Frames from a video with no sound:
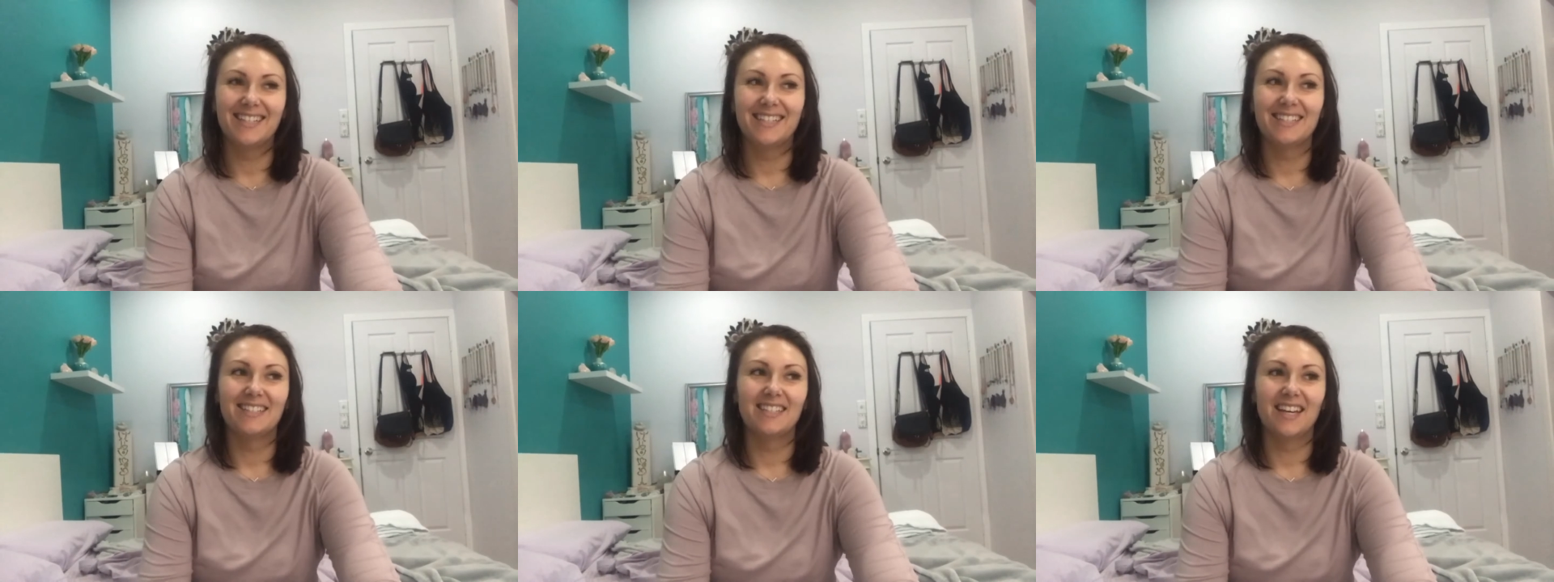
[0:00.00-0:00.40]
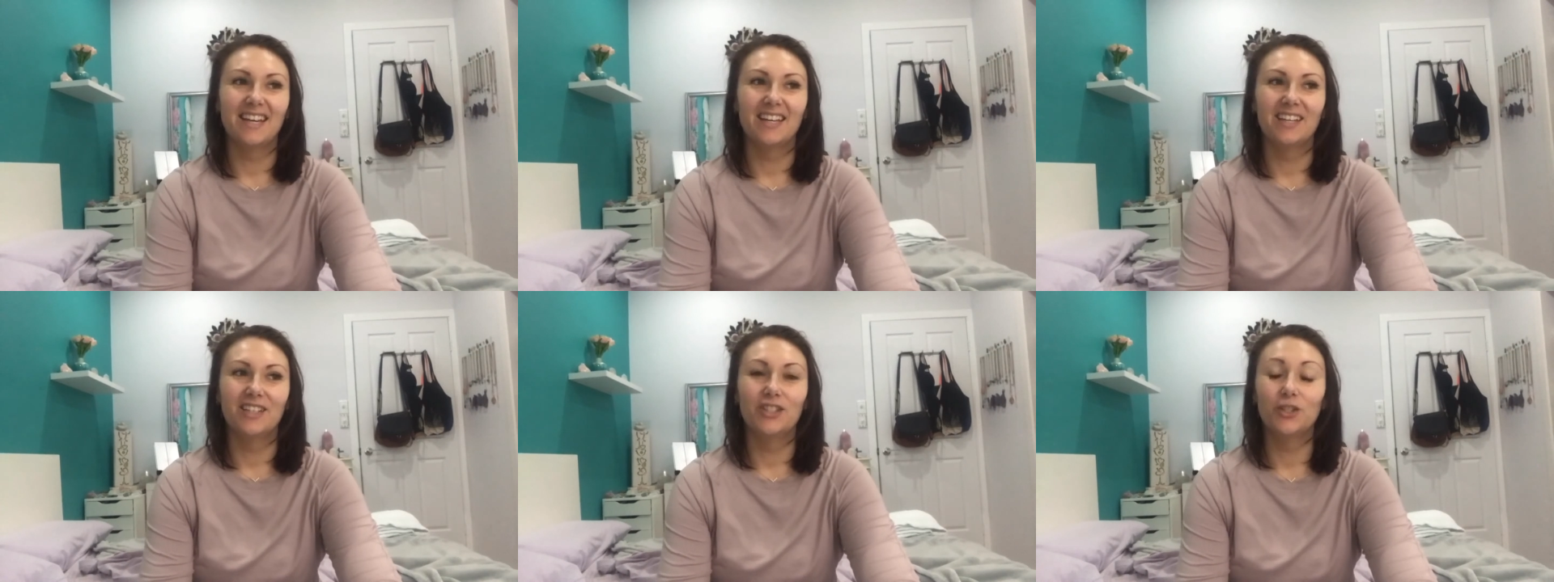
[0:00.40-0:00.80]

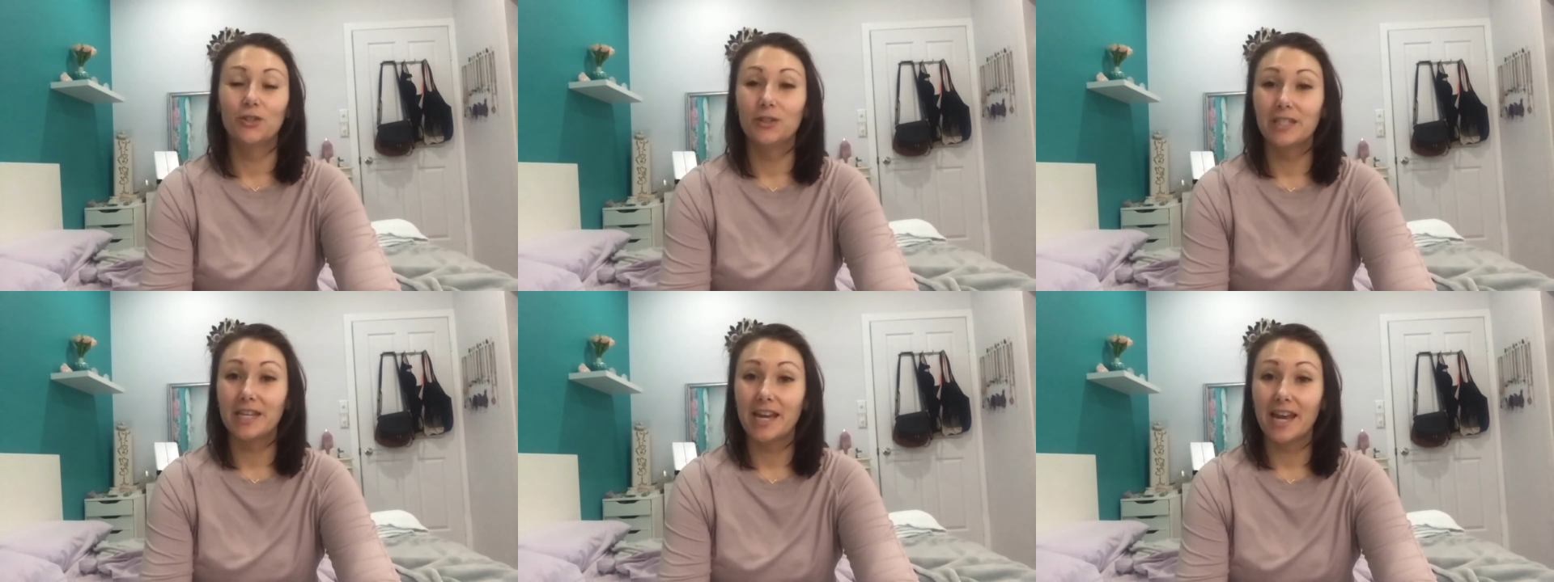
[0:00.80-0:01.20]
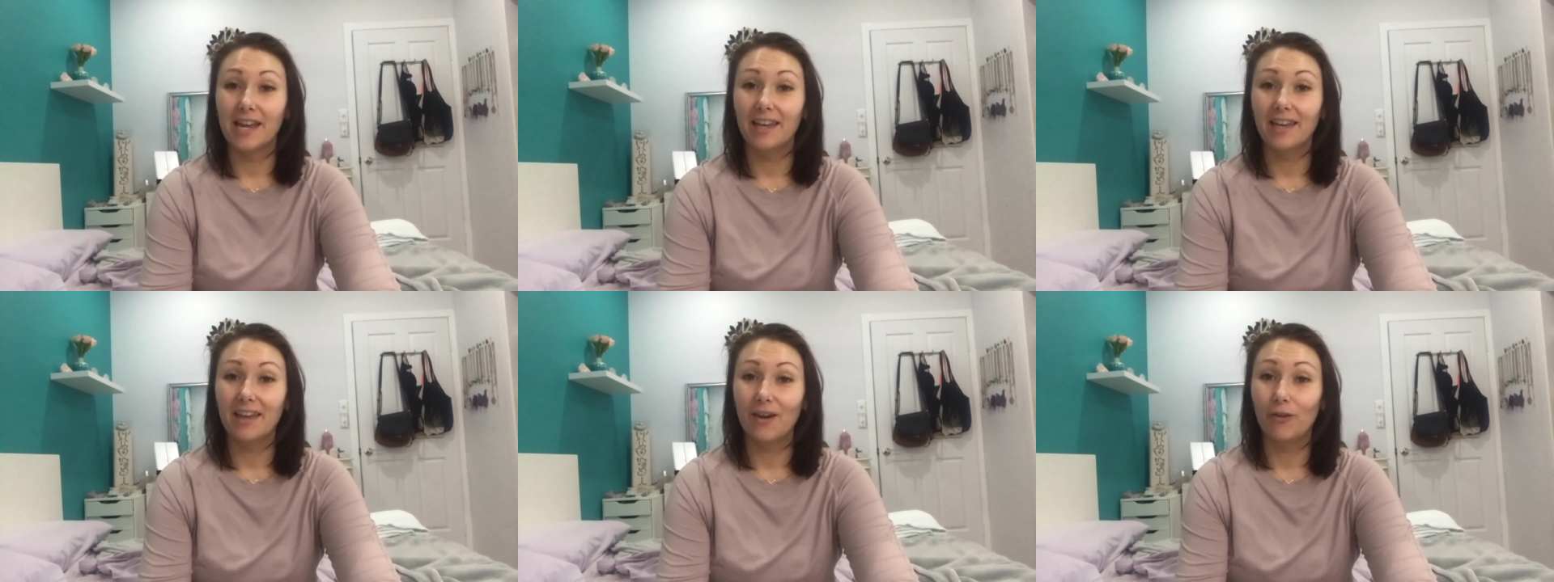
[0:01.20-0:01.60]
day 2
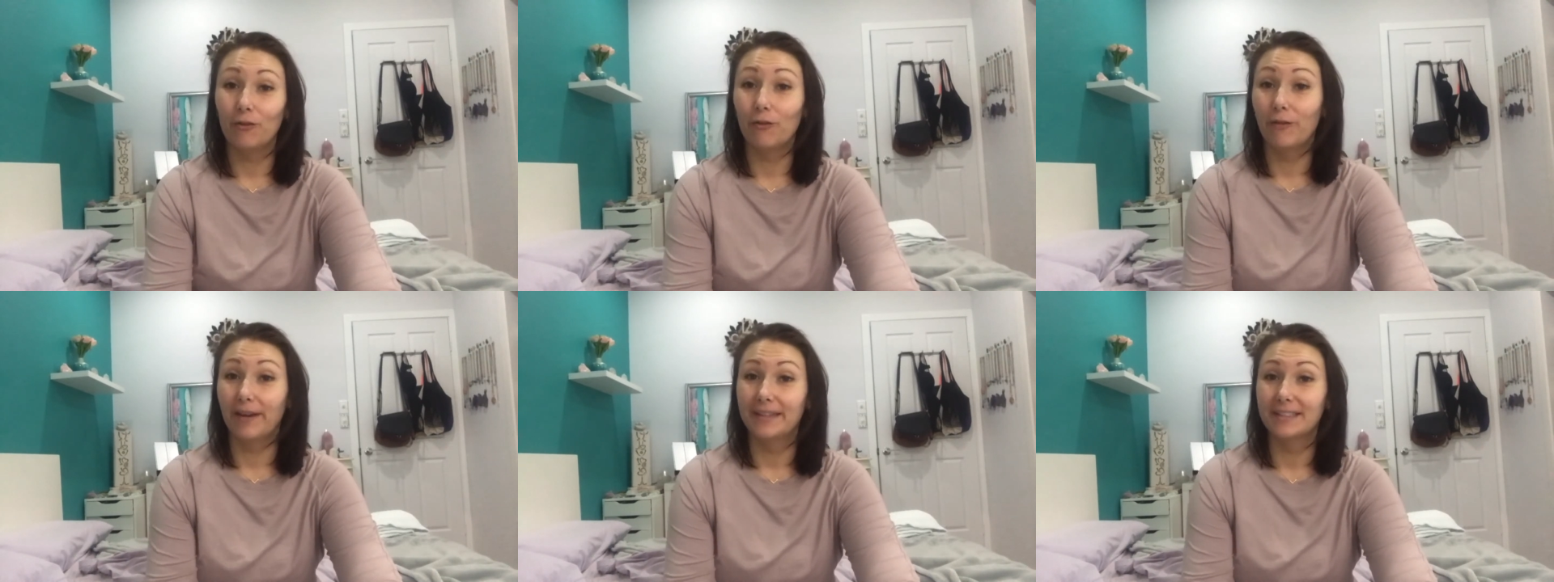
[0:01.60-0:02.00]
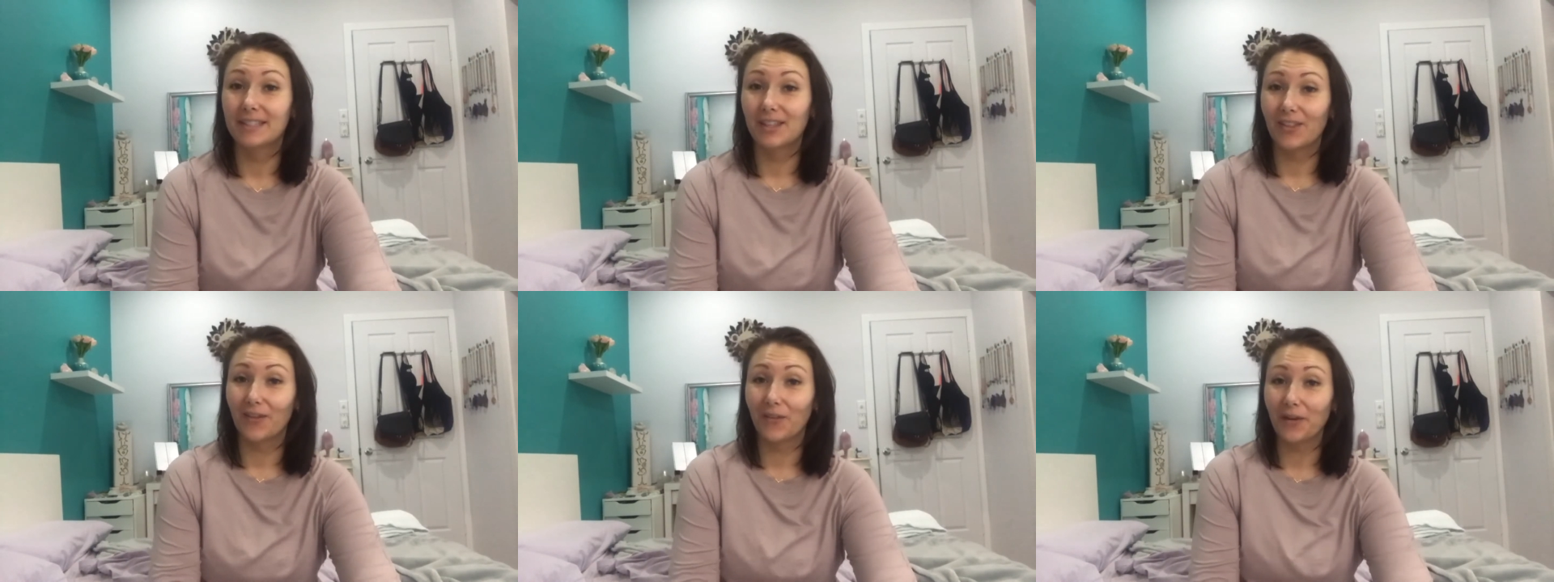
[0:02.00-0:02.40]
today of phase
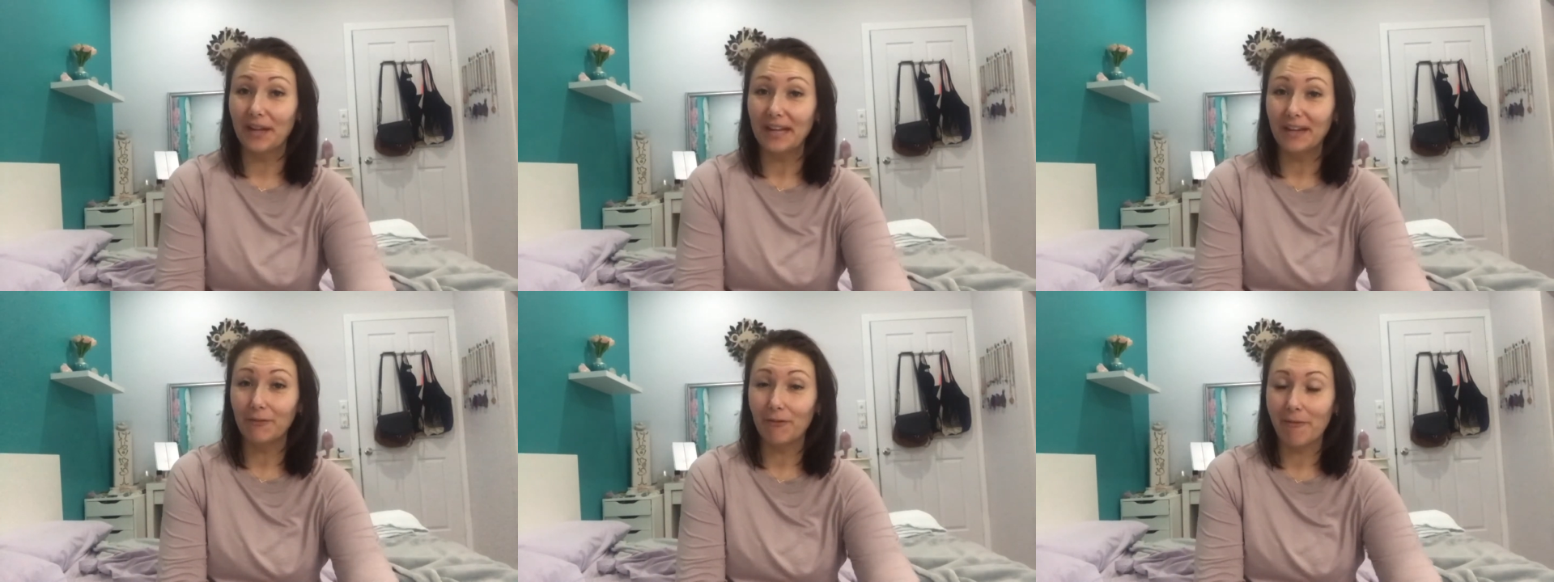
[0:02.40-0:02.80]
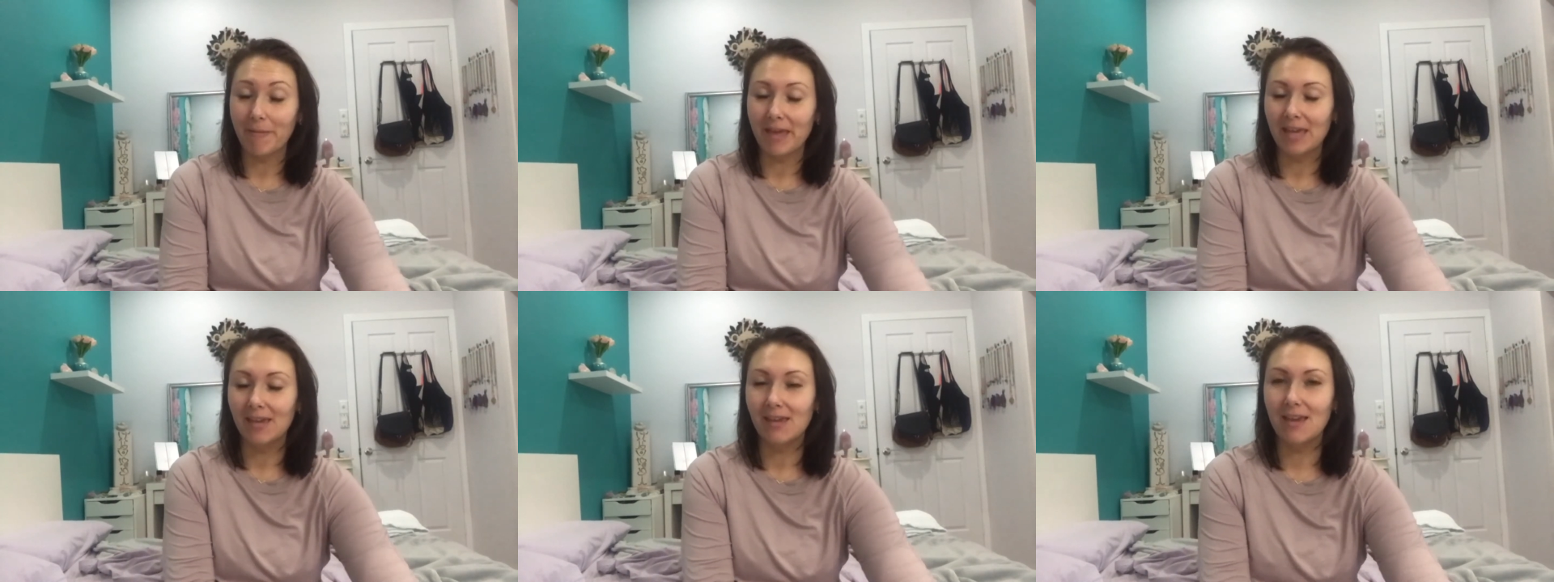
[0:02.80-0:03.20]
3 for
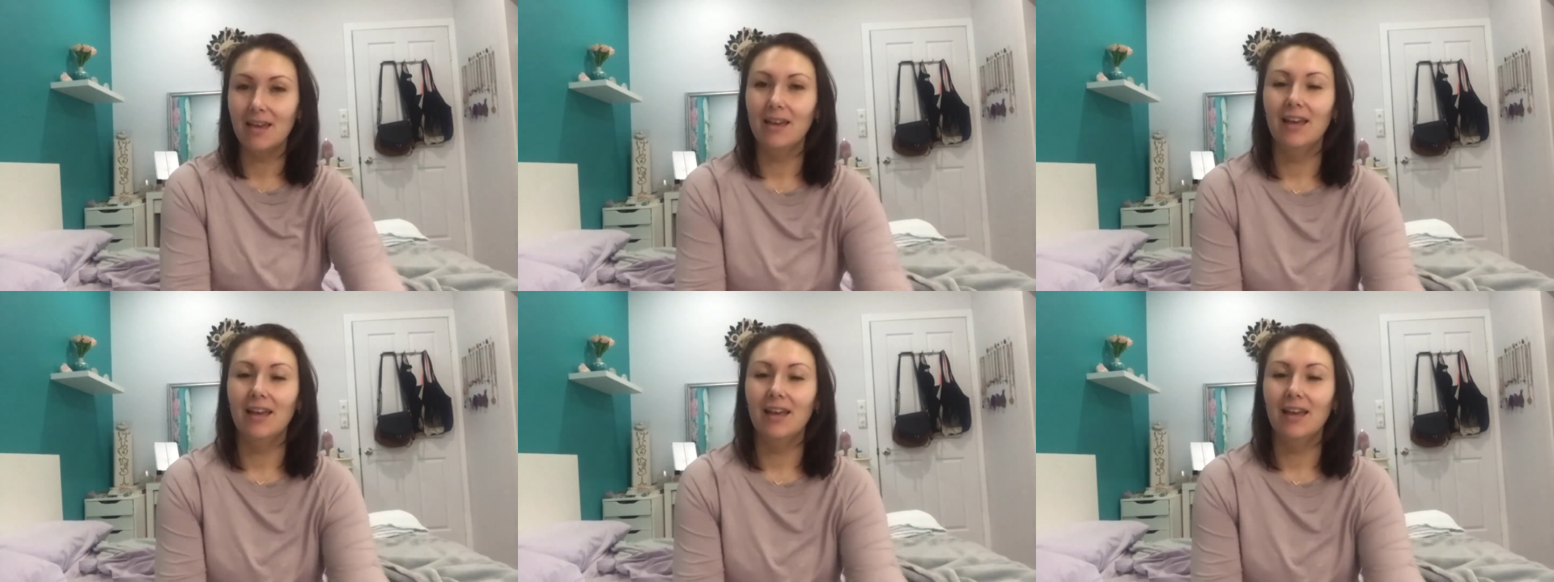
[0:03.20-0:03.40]
me,